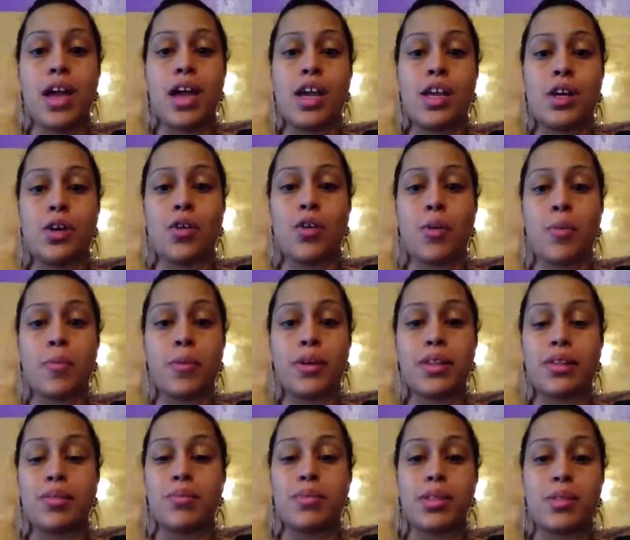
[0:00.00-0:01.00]
and
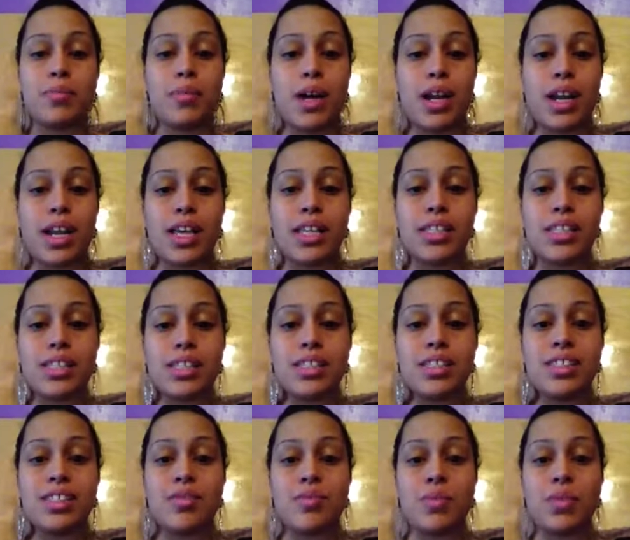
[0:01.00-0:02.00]
incorporate them to my
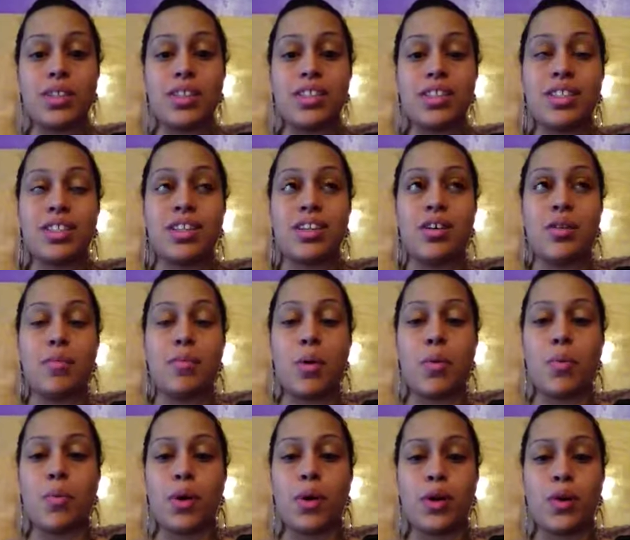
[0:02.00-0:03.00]
lessons was a
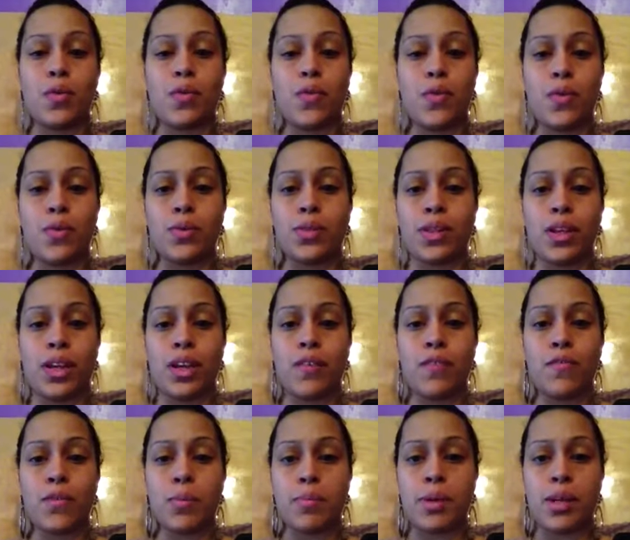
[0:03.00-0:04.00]
wonderful thing
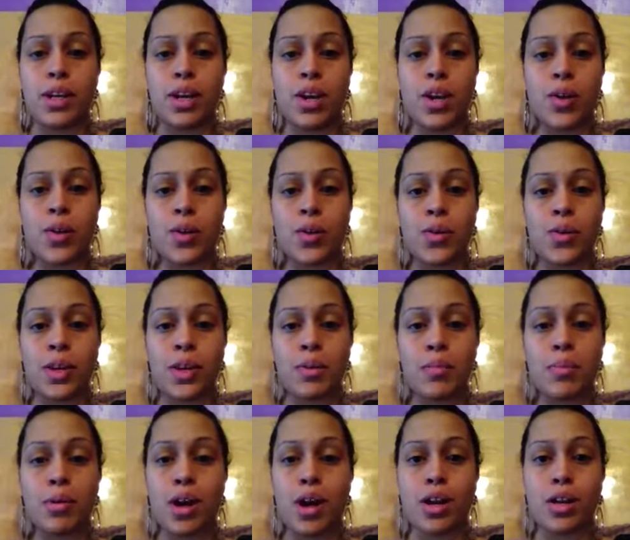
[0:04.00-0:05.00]
for me to learn, and
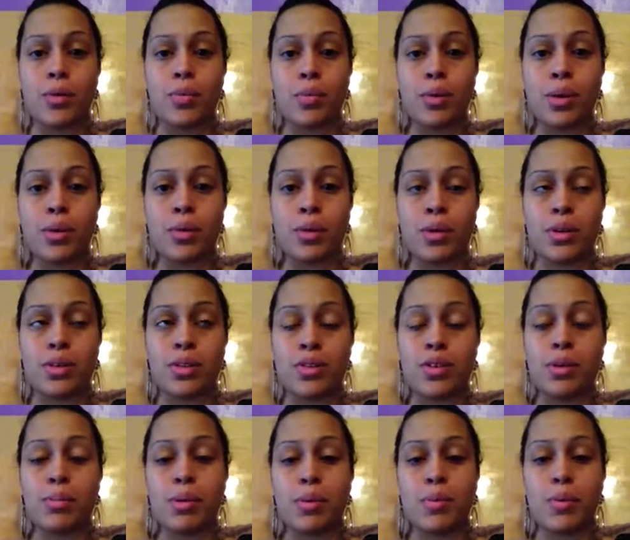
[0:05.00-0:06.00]
probably it's
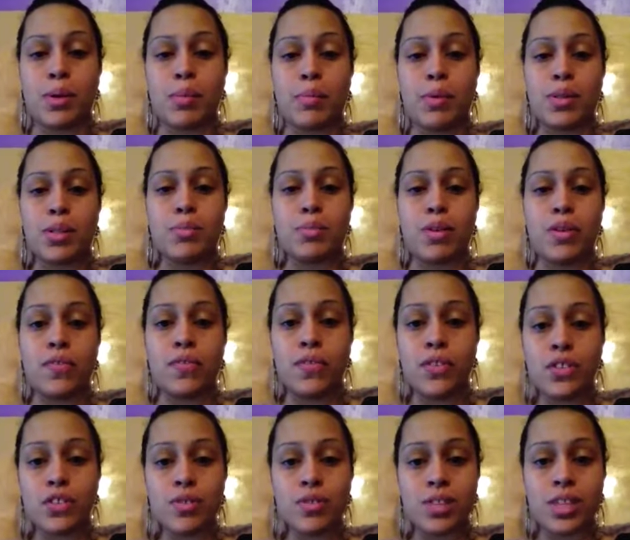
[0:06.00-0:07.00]
going to be one of the most
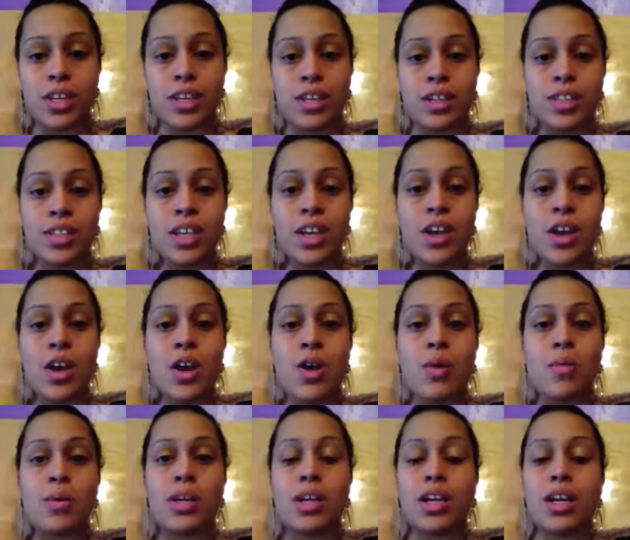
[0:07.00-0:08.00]
beneficial things
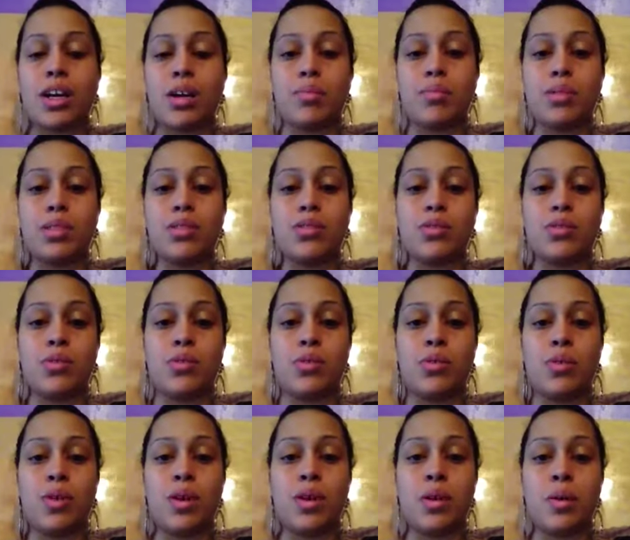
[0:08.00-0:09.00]
when it comes
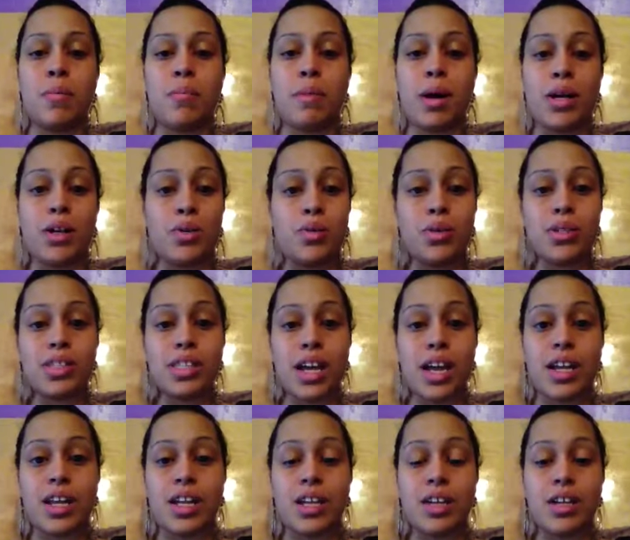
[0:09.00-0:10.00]
to my new
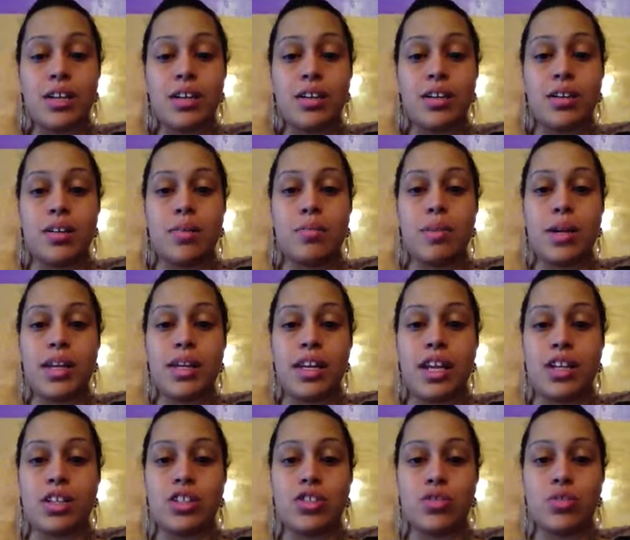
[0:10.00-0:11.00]
site at
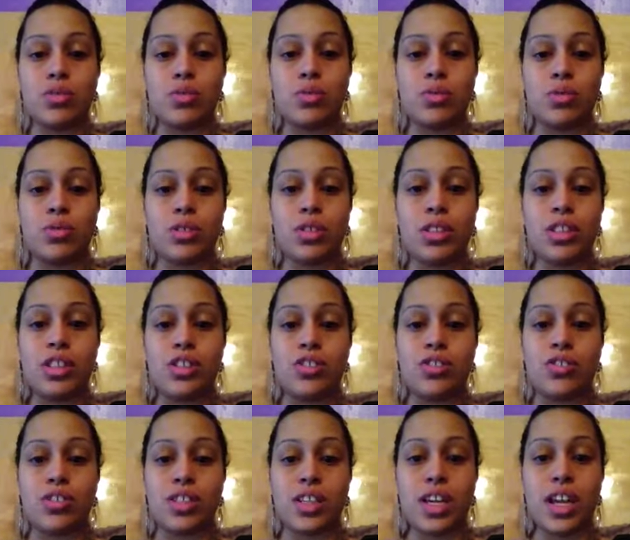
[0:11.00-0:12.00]
Nationals
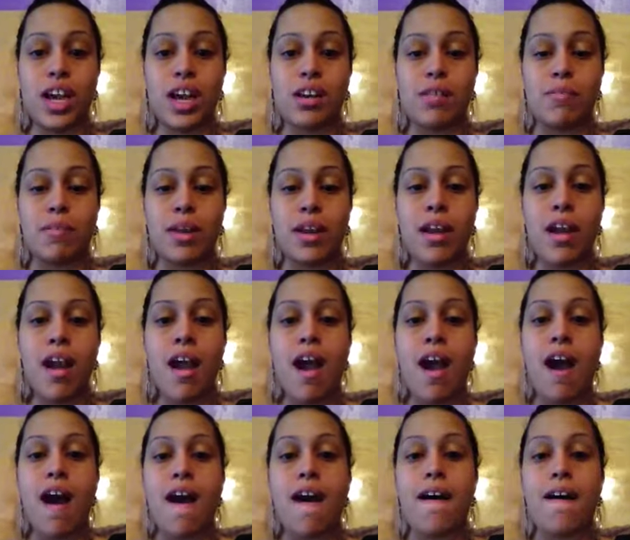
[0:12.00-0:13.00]
Teachers Academy.
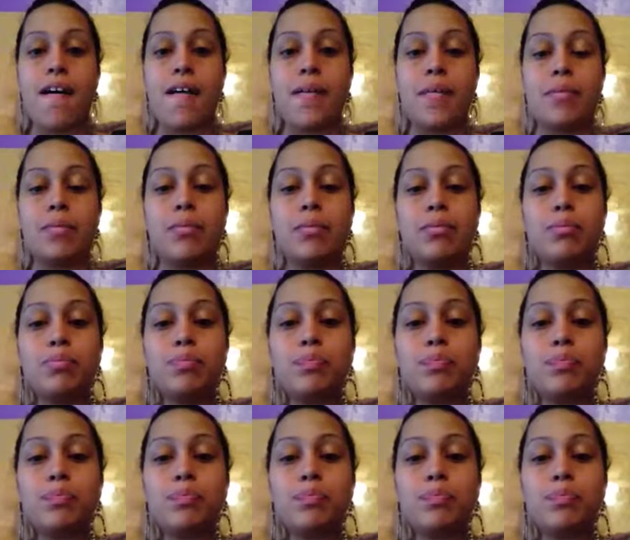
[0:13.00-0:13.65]
Um,